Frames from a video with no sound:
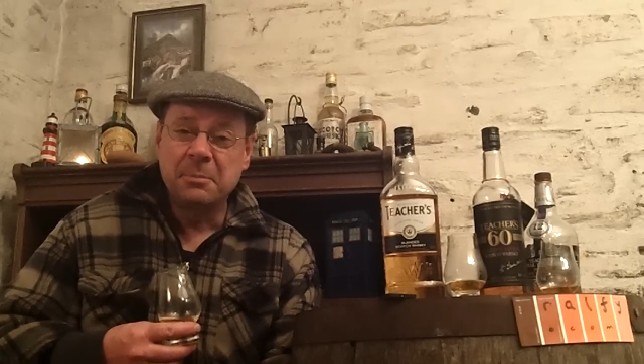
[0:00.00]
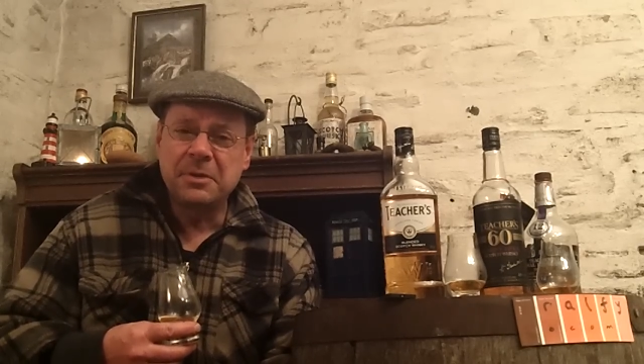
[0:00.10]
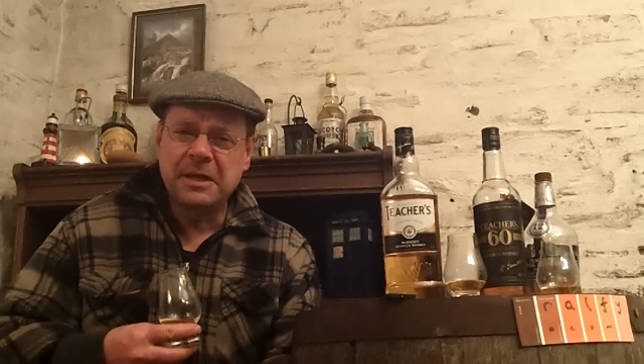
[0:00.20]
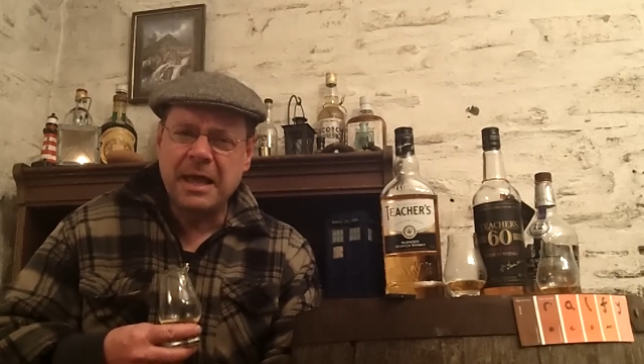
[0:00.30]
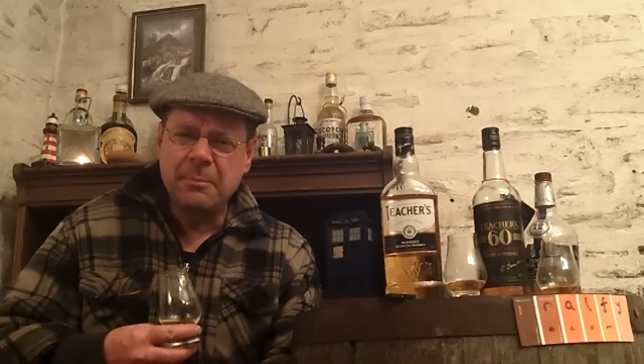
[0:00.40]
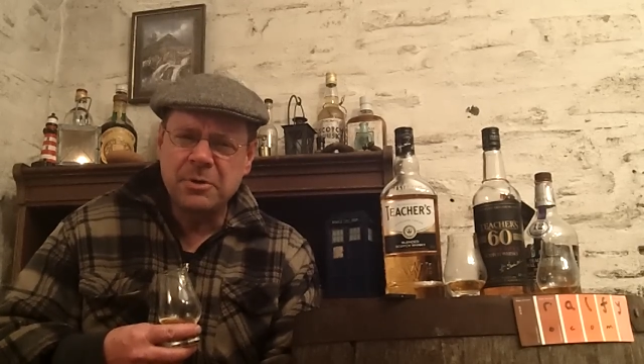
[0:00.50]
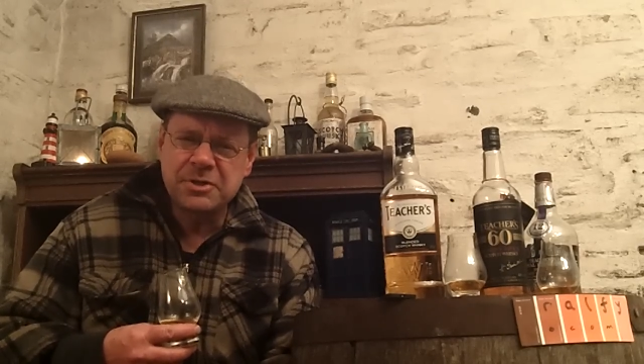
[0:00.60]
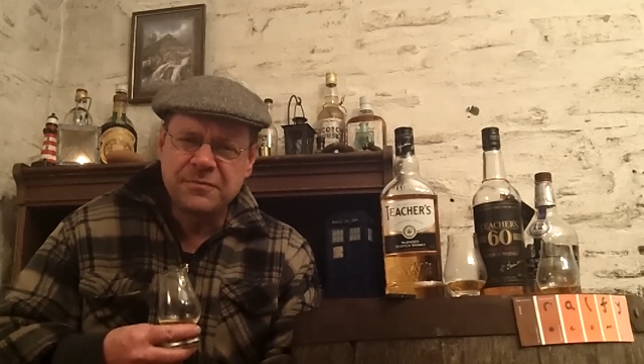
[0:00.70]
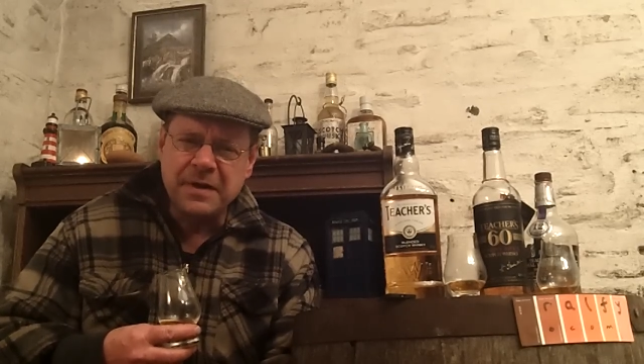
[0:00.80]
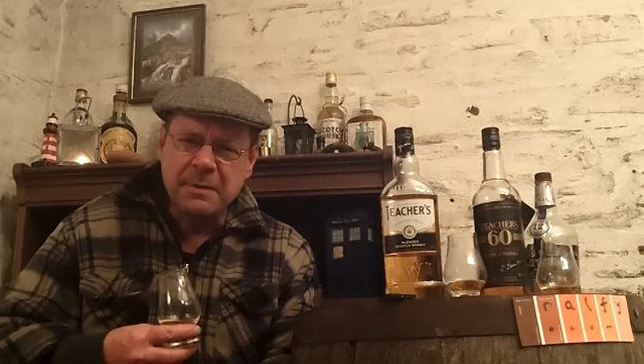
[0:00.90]
But the camera
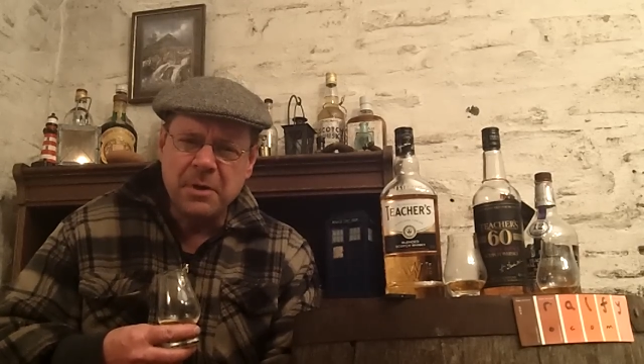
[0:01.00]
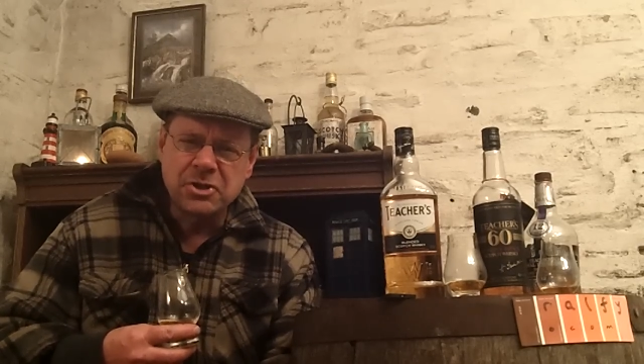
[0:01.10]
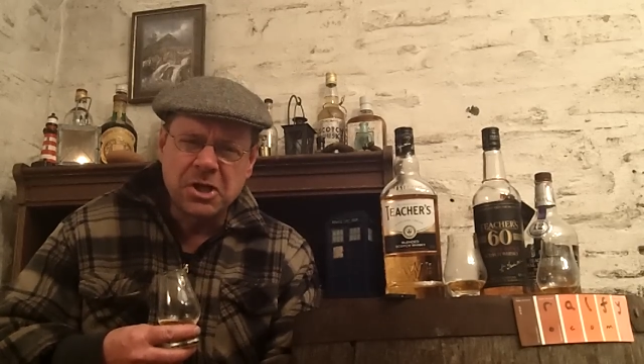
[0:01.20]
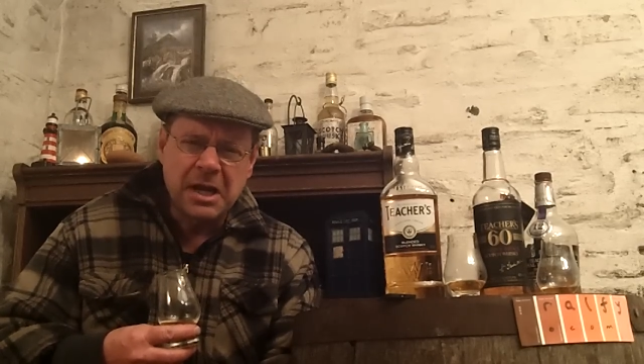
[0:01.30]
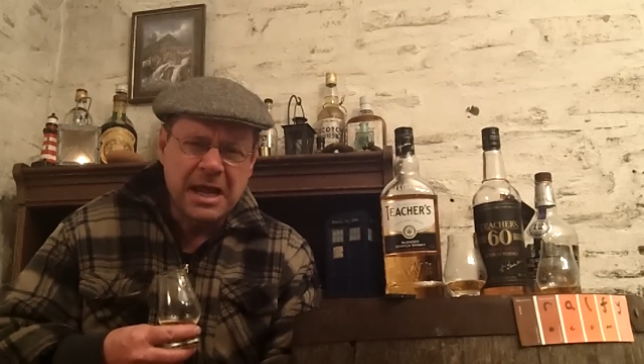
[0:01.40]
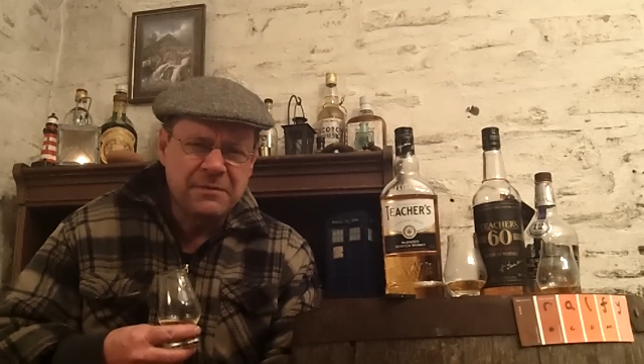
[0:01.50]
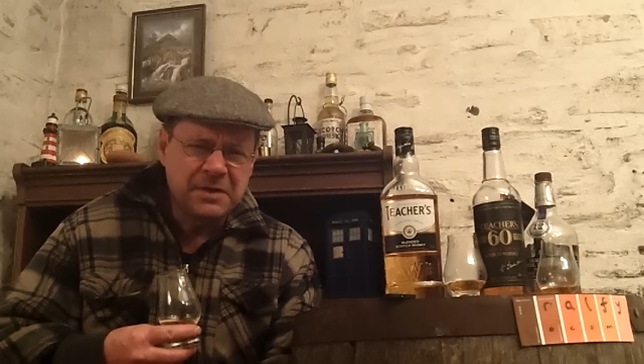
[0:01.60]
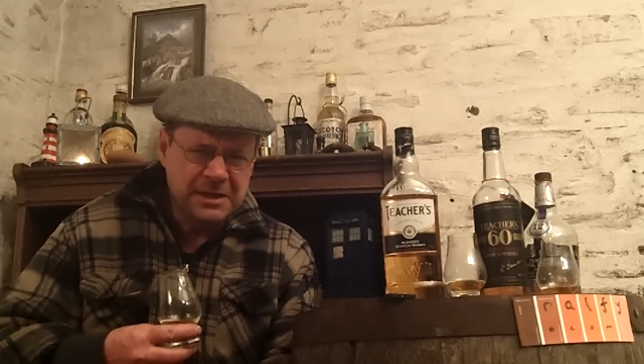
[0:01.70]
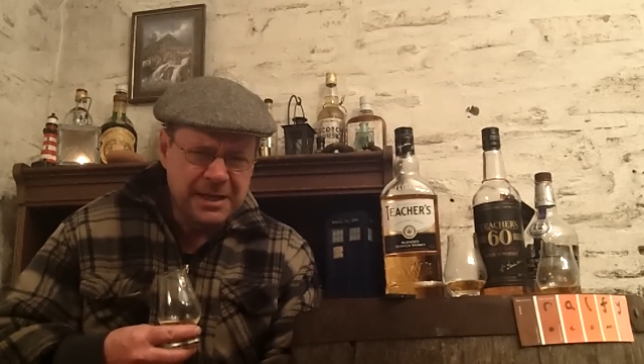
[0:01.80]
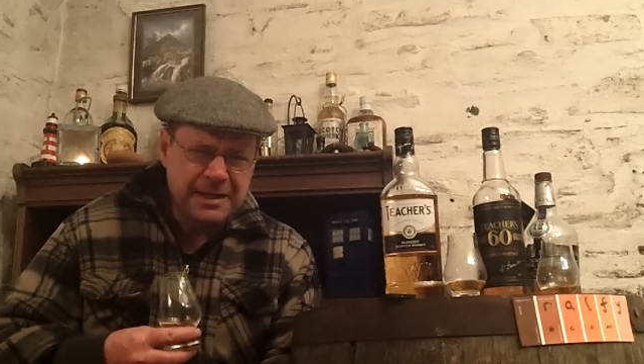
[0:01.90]
is very much alive
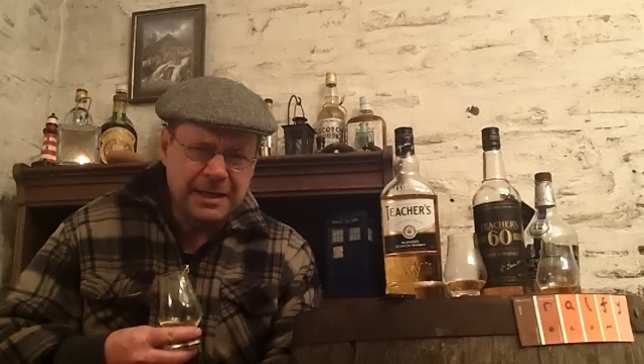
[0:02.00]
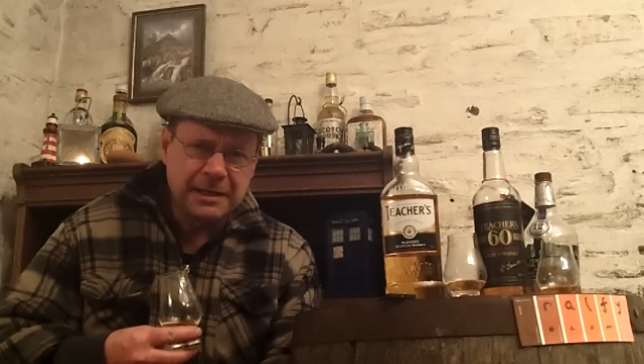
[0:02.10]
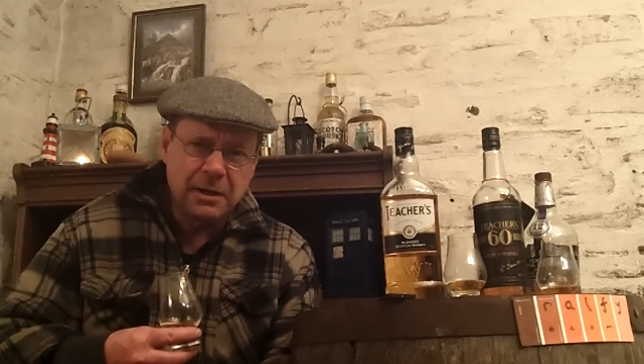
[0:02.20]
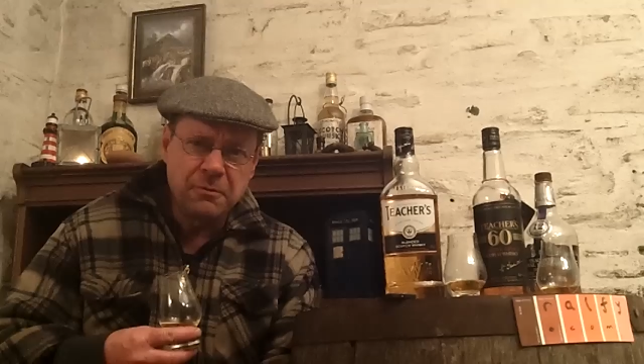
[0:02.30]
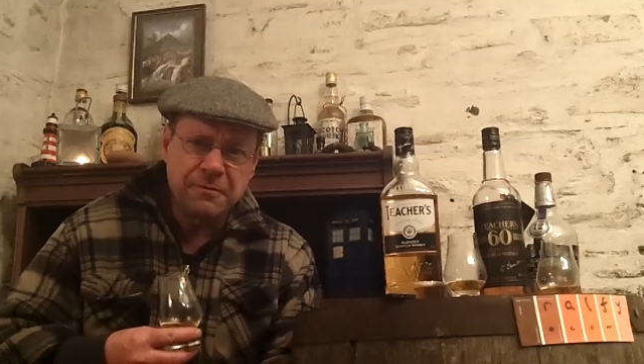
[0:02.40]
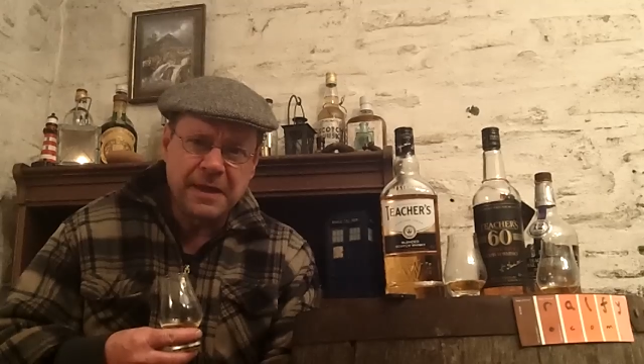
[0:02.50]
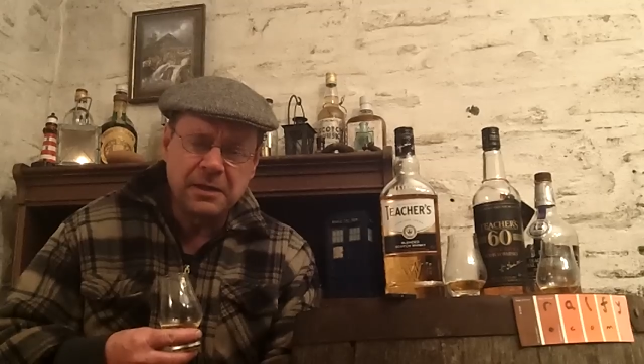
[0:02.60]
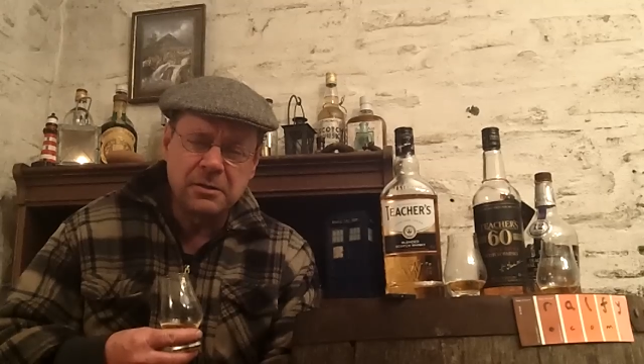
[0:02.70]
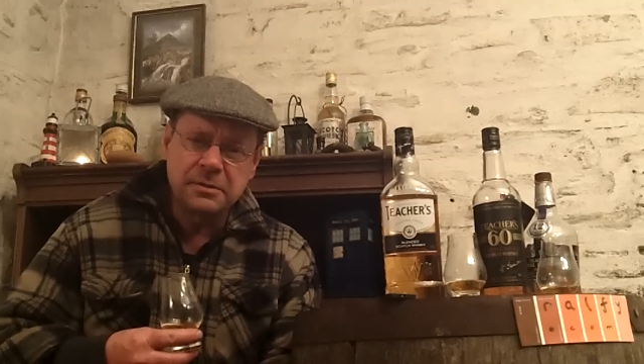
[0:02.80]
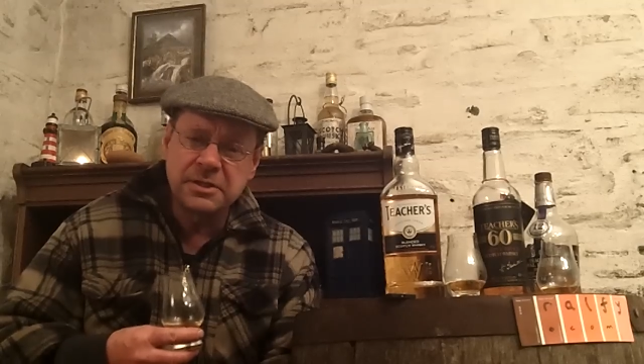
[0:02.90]
and kicking now,
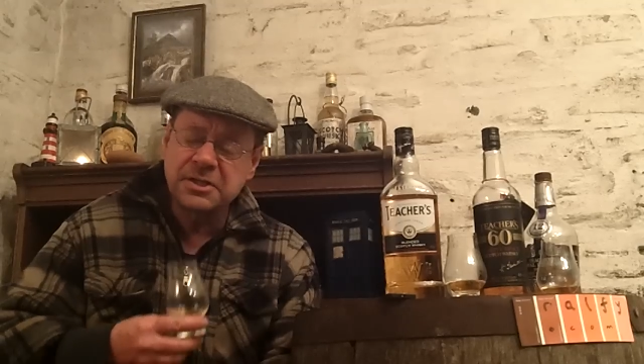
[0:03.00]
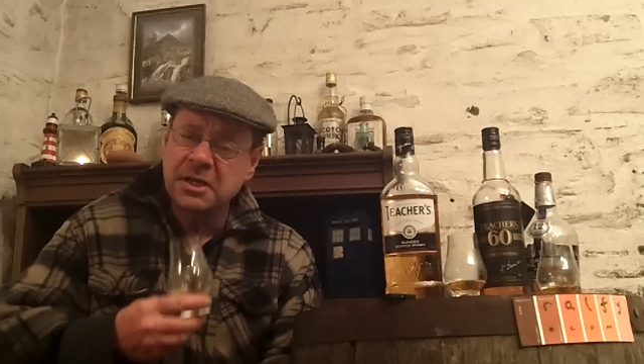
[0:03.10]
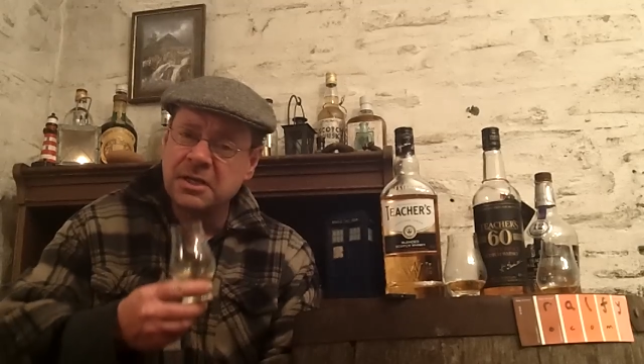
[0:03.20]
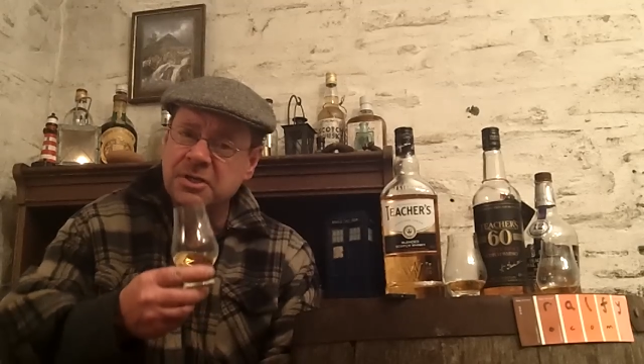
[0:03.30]
thank goodness.